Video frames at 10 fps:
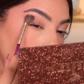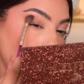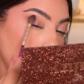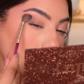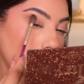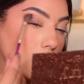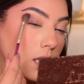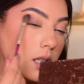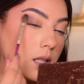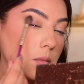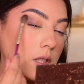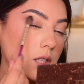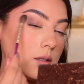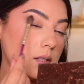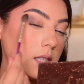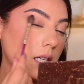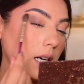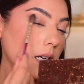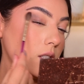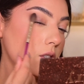And then I'm going to use the
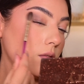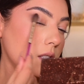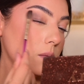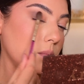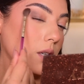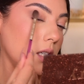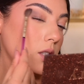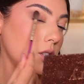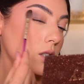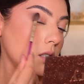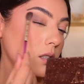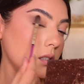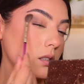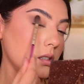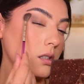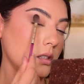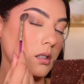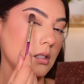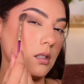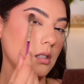edge of this brush,
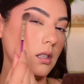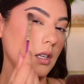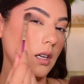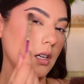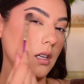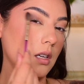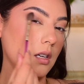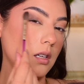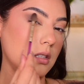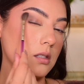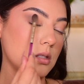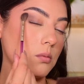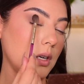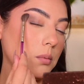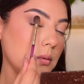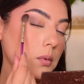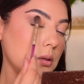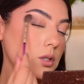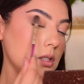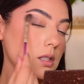and in swiper
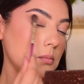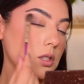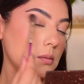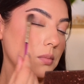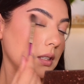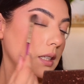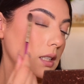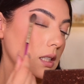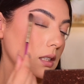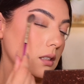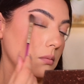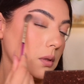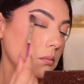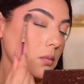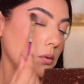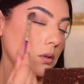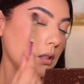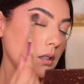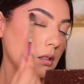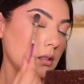motions I'm just blending a little bit
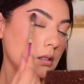more.